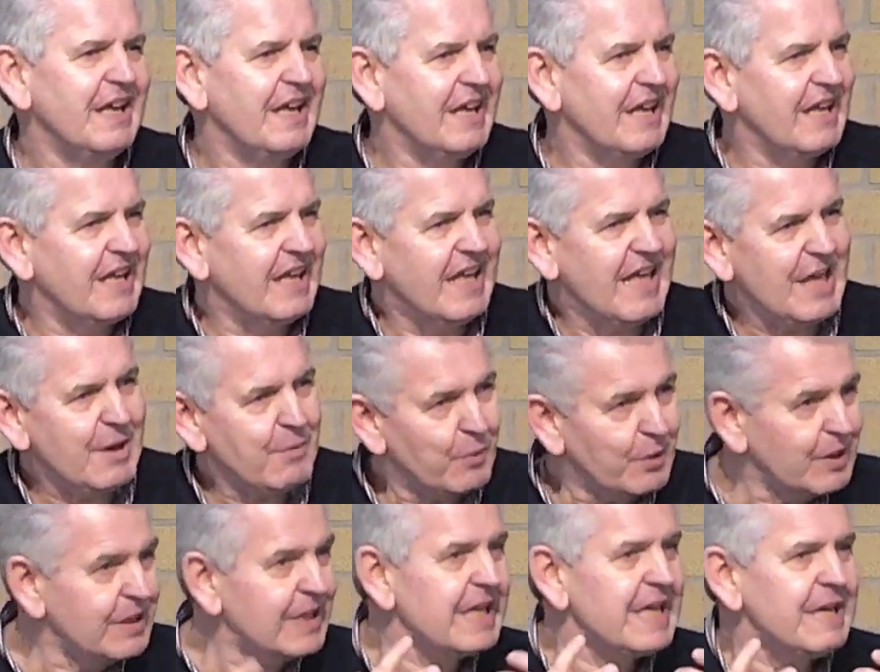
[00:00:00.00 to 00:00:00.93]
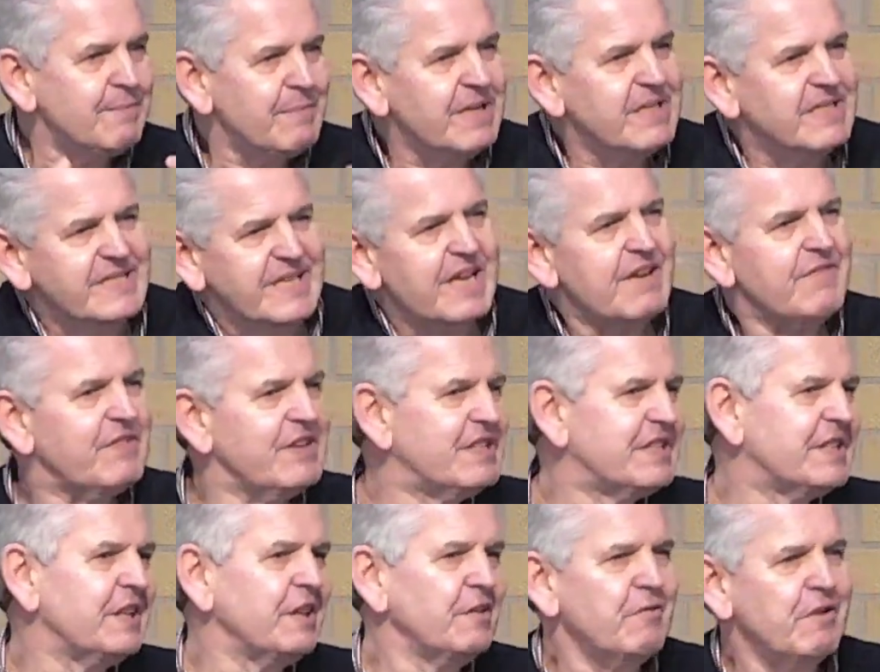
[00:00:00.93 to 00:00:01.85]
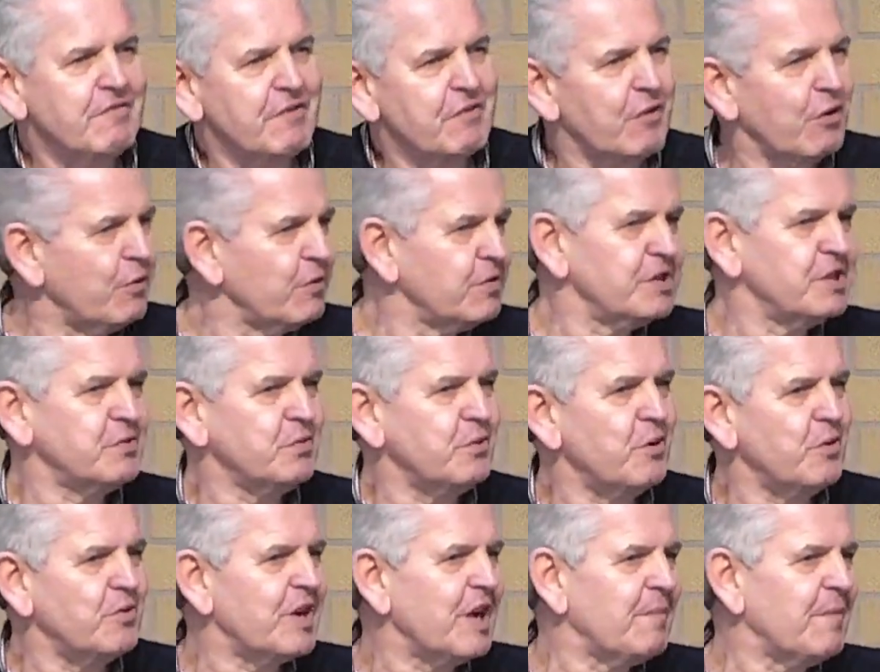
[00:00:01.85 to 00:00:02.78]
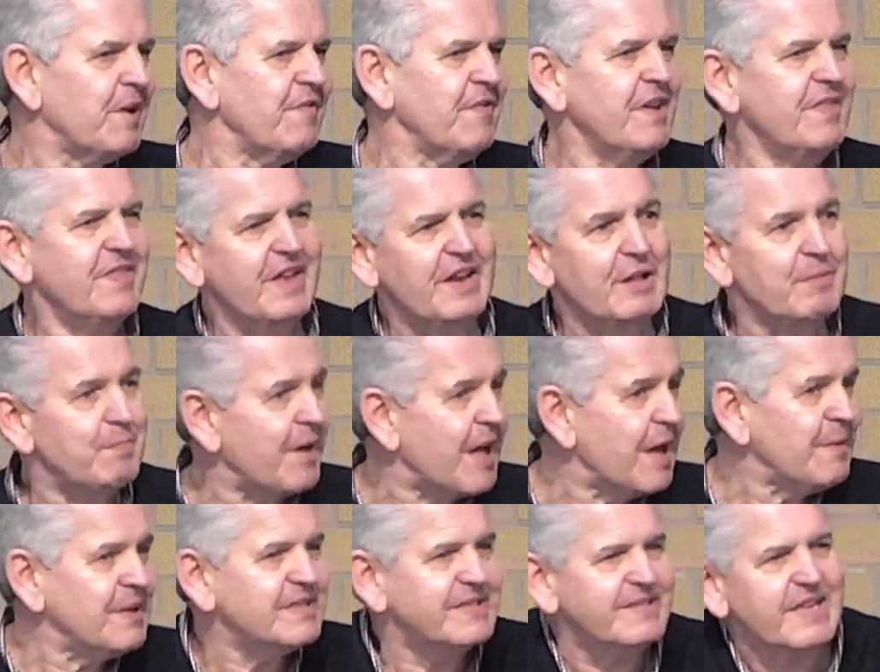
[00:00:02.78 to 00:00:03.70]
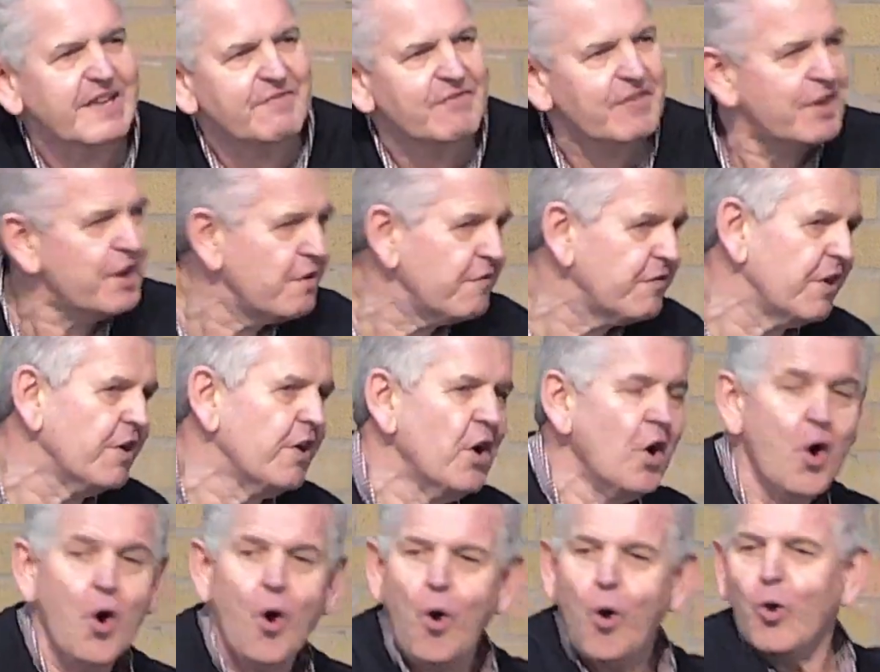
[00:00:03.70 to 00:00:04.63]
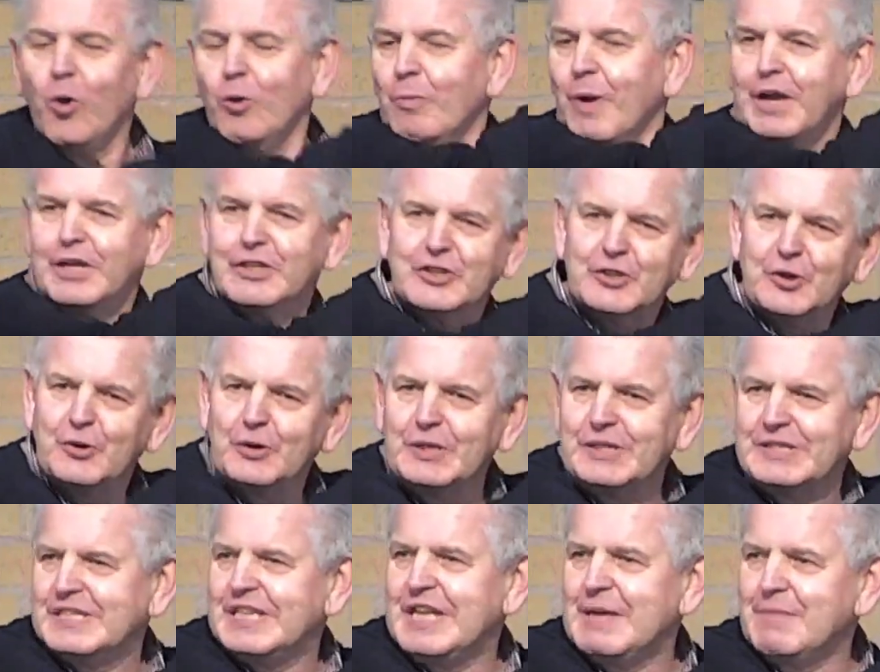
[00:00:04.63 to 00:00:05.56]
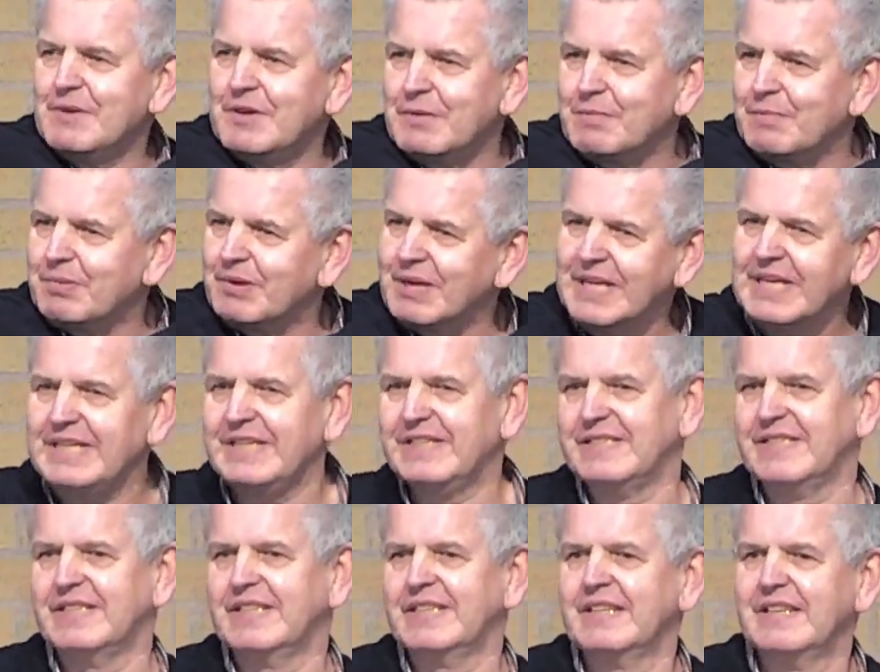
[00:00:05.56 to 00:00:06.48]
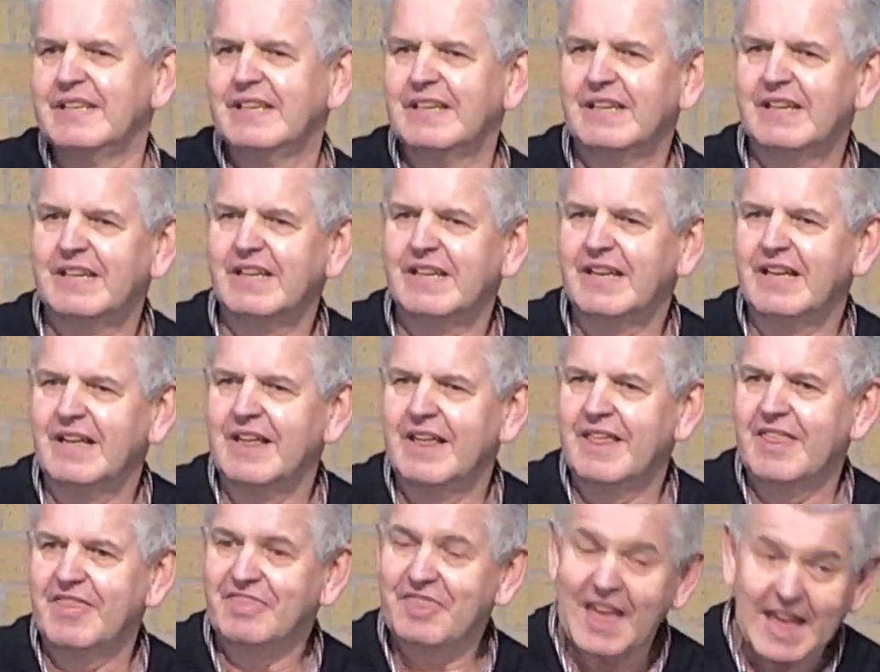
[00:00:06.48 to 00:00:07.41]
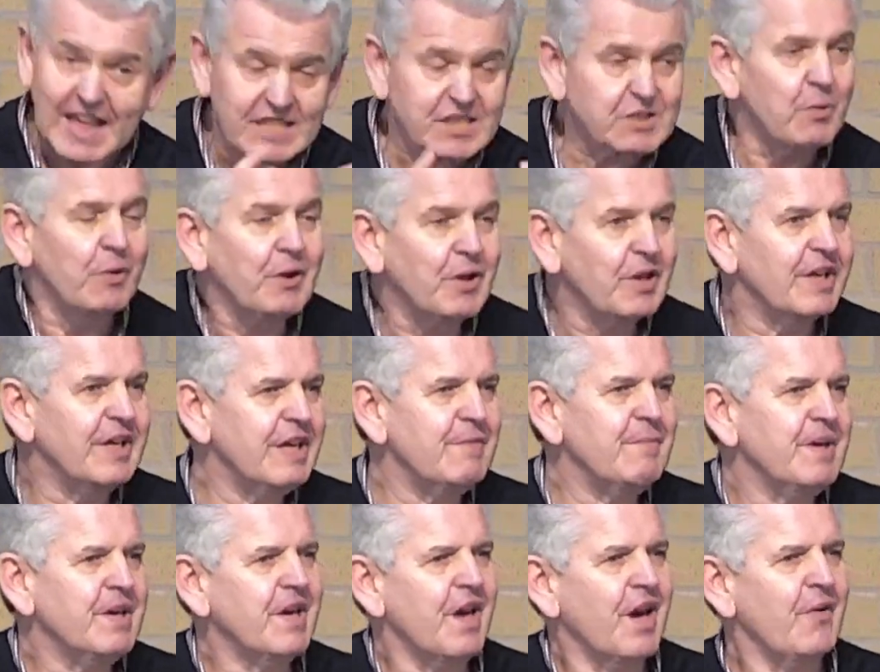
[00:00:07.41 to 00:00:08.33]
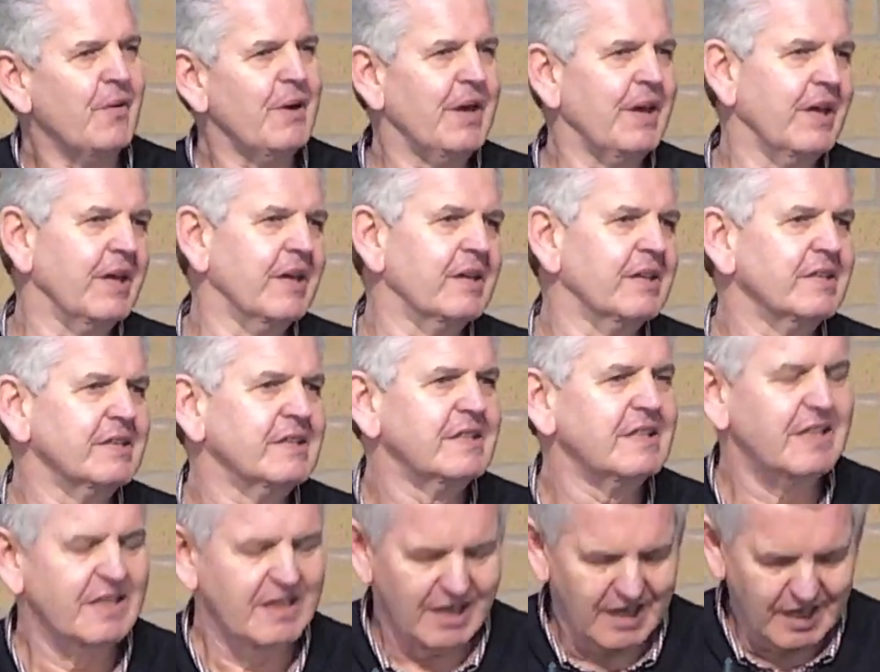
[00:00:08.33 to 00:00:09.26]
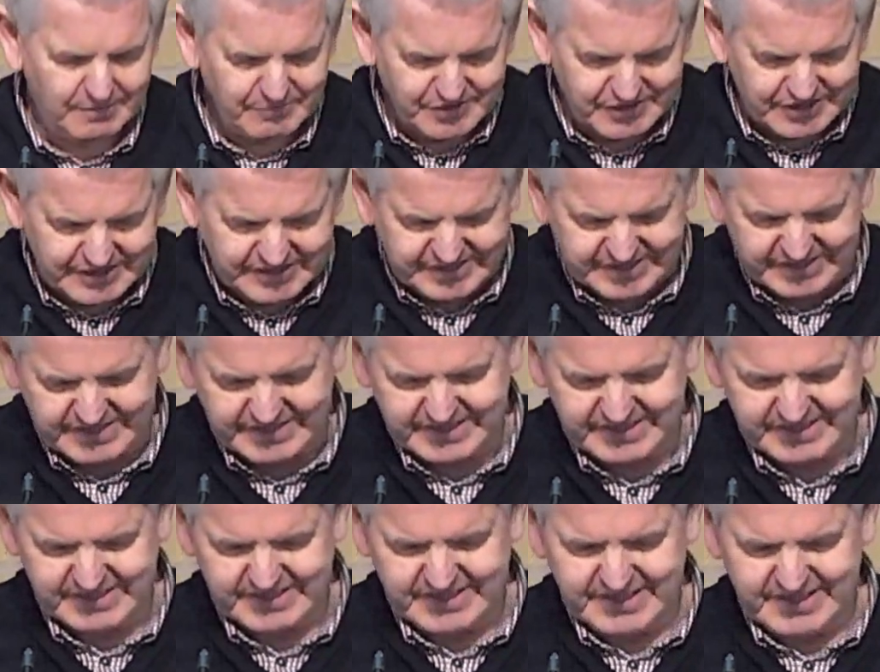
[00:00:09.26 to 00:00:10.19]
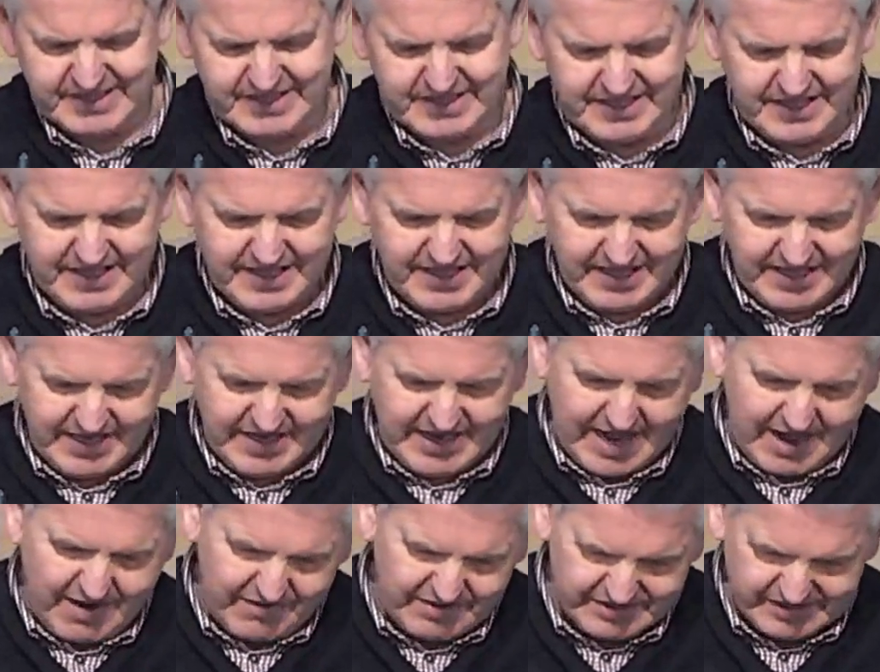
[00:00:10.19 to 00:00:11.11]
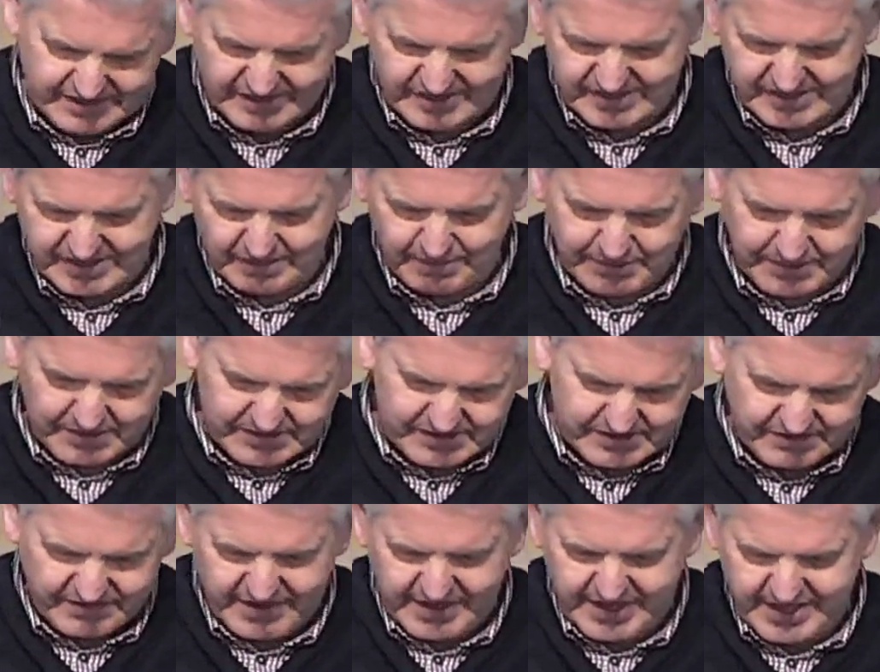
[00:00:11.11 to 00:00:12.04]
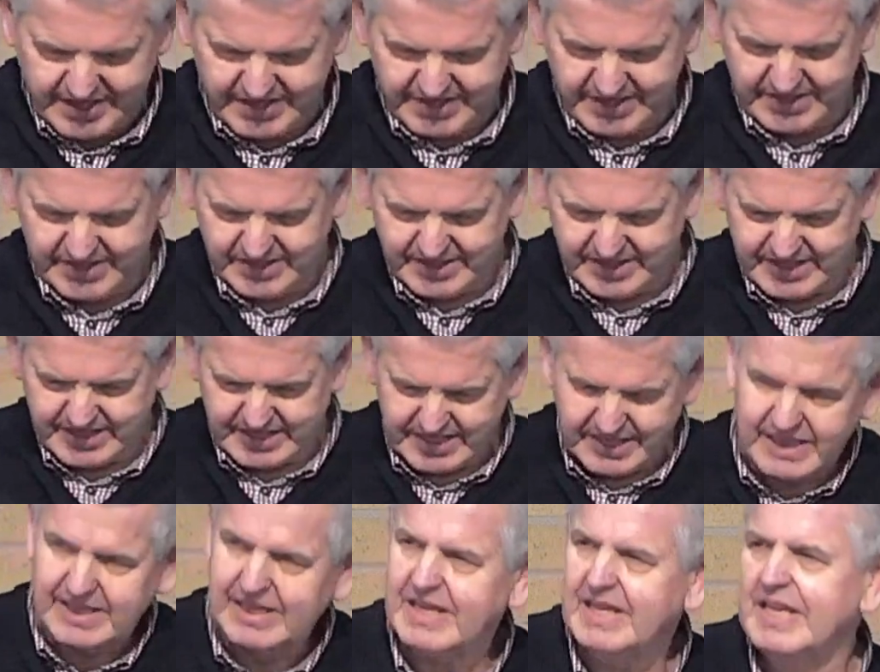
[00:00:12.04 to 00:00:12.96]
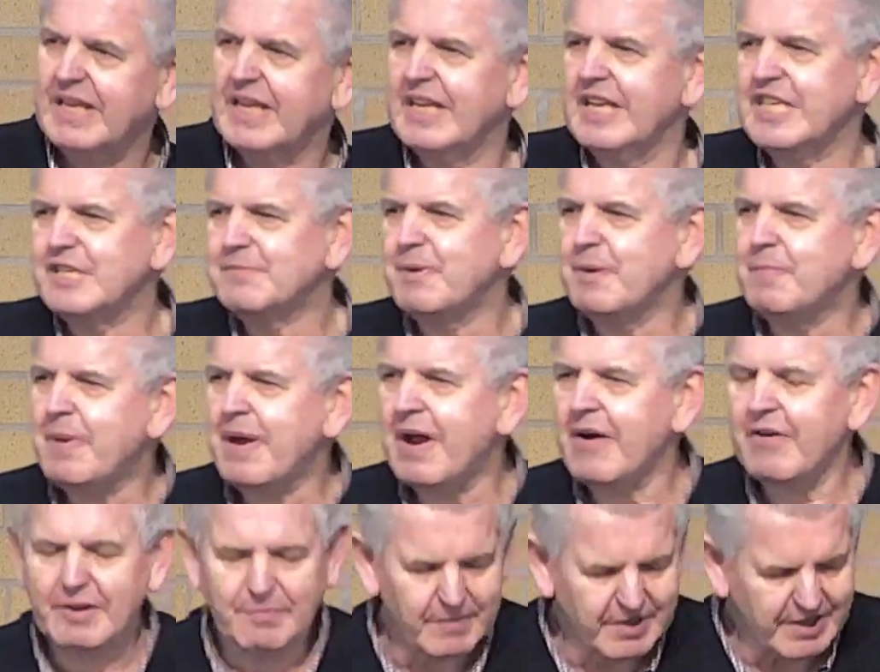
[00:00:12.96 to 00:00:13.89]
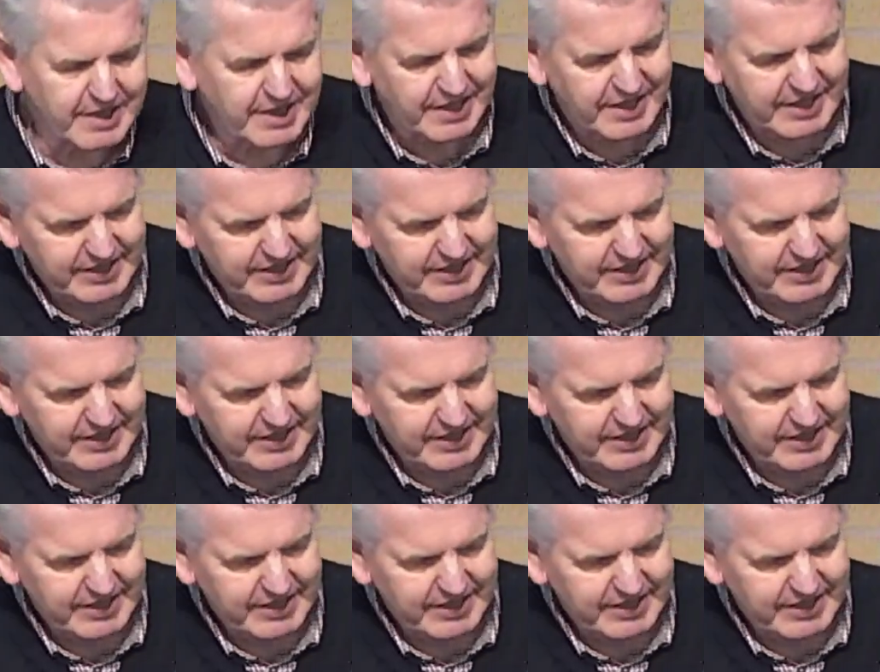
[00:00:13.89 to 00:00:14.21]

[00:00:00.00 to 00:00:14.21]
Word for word: He will lead me safely till the river rolls its water at my feet. Then he'll bear me safely over. All my joys in him complete. That's what'll keep me going. I'm Jesus' inheritance. I'll persevere. He's preparing me.